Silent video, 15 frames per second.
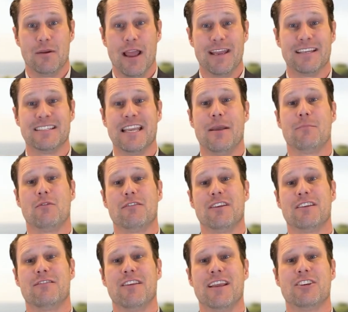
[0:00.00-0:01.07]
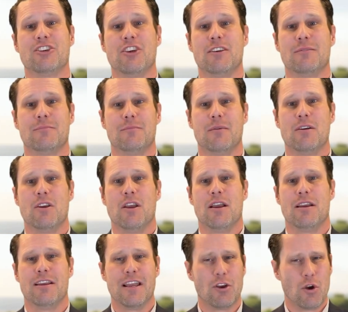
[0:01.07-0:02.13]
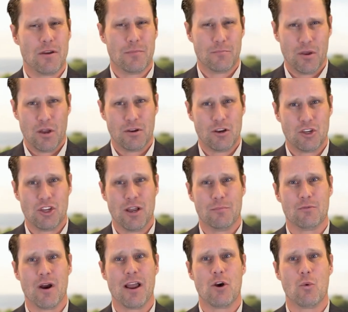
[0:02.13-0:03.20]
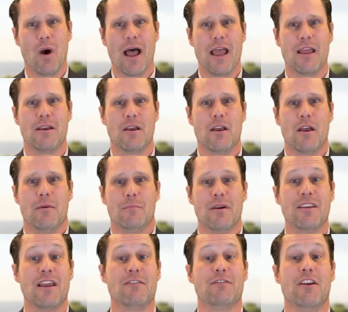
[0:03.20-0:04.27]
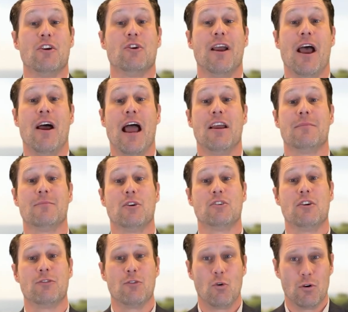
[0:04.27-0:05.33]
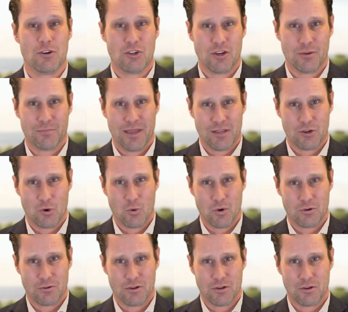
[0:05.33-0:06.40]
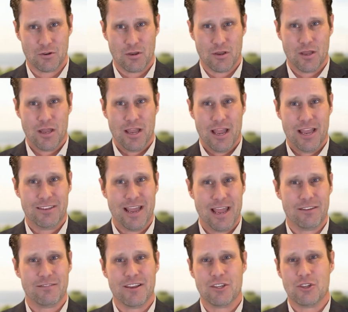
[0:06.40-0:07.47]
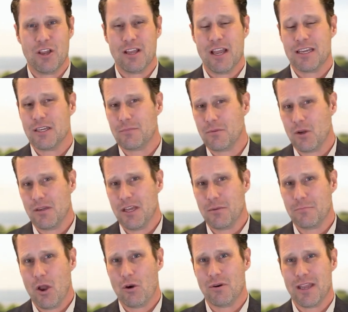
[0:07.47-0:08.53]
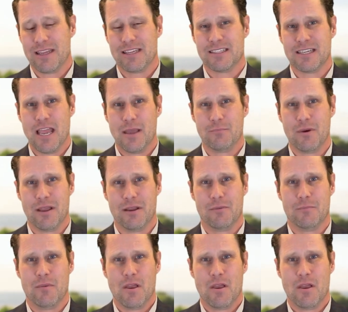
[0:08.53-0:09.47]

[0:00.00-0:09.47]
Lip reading: An example of innovation? They couldn't build a ship right away, but they figured out how to build a forge to make tools. And that eventually led to building a boat and escaping.